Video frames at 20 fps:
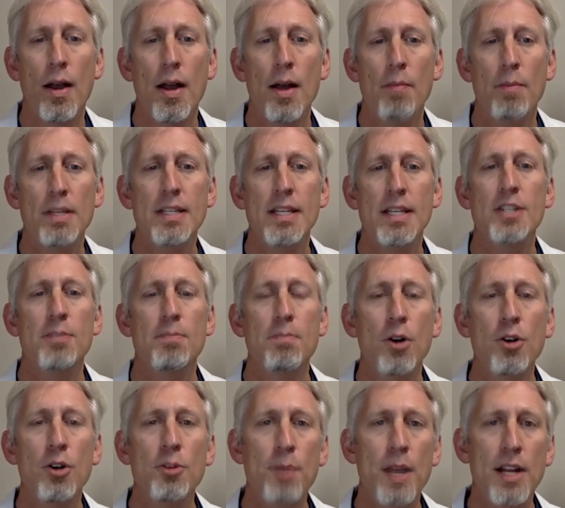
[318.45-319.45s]
But since
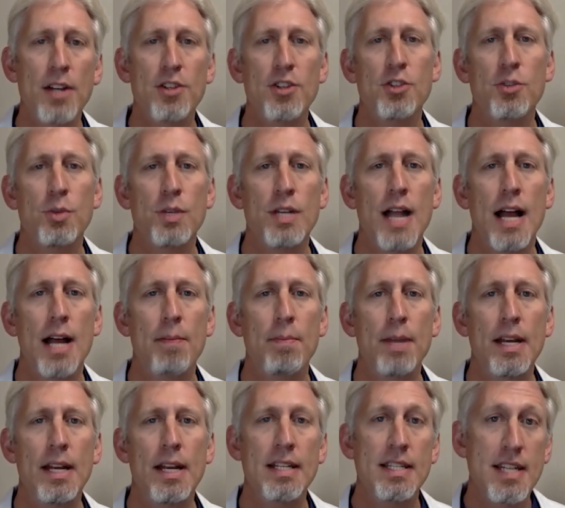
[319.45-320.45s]
most patients with
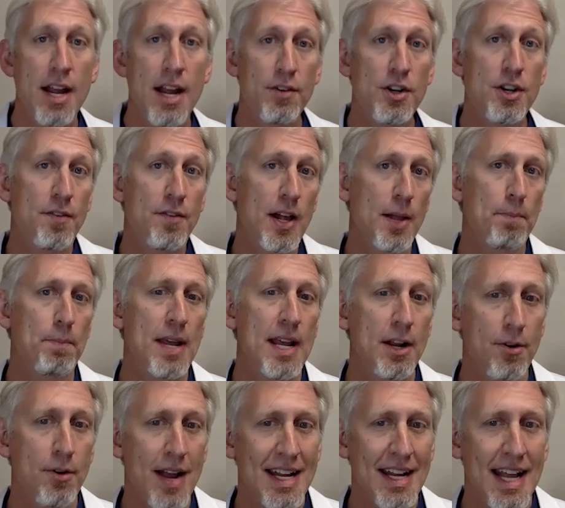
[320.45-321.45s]
diabetes never develop
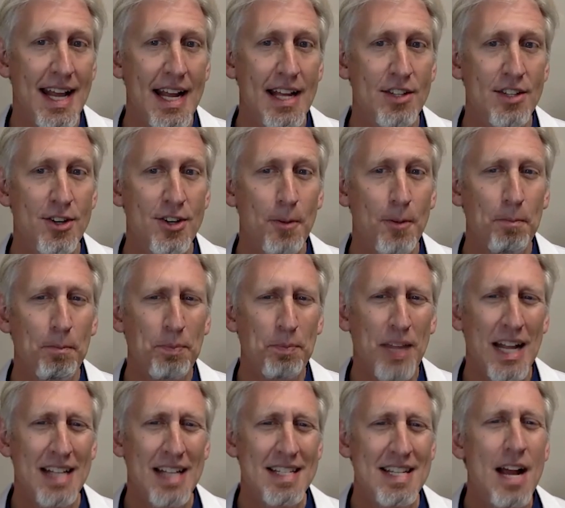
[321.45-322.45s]
pancreatic cancer,
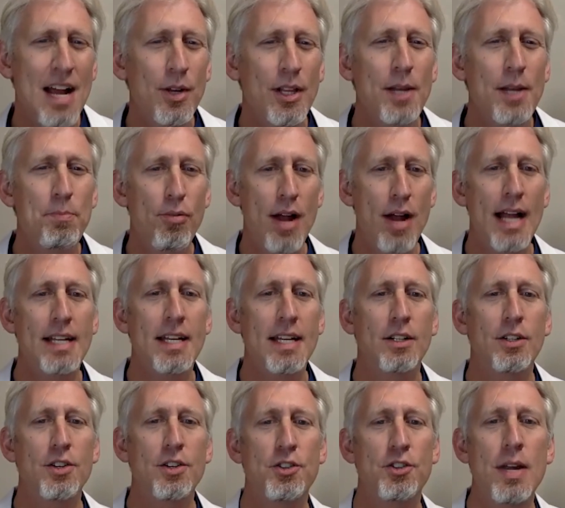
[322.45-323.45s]
it's not really practical
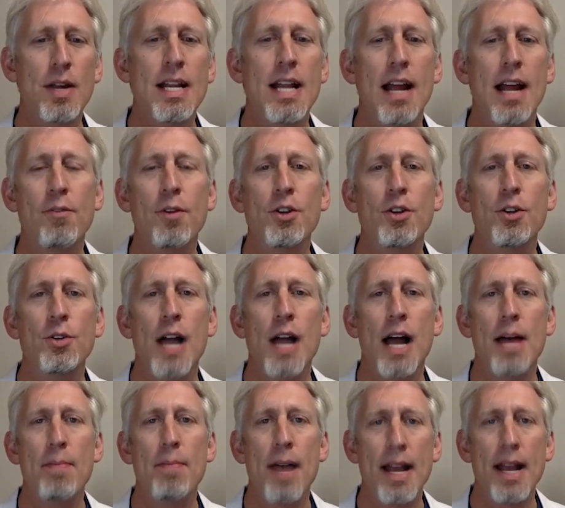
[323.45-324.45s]
to screen every new
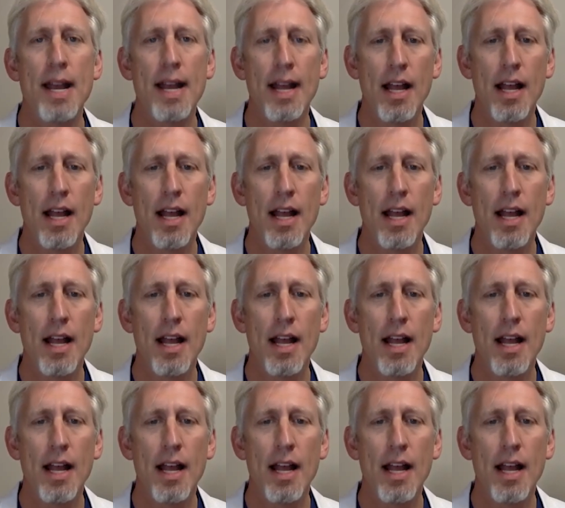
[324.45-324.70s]
diabetic.